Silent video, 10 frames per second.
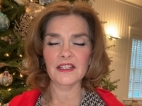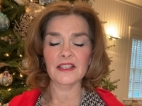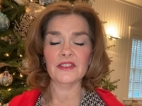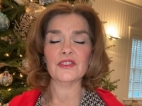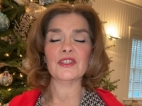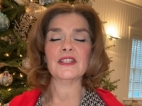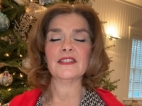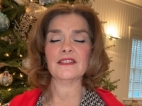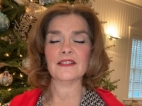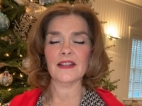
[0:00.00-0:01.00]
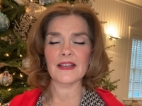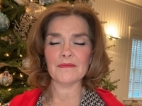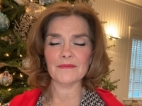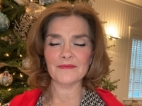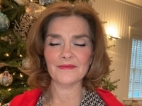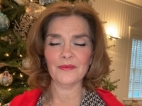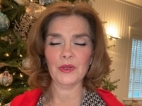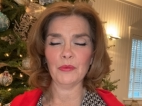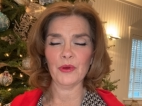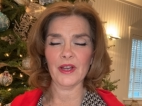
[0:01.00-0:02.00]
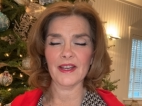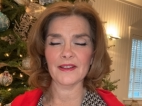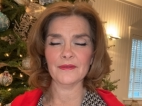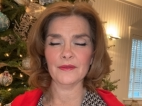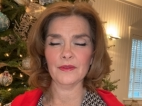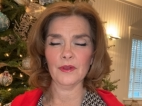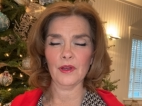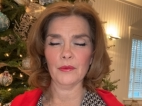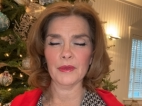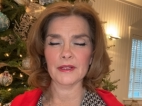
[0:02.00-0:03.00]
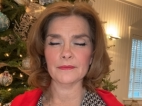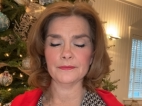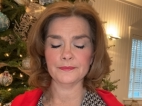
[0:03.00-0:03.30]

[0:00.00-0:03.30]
In Jesus' name we pray. Amen.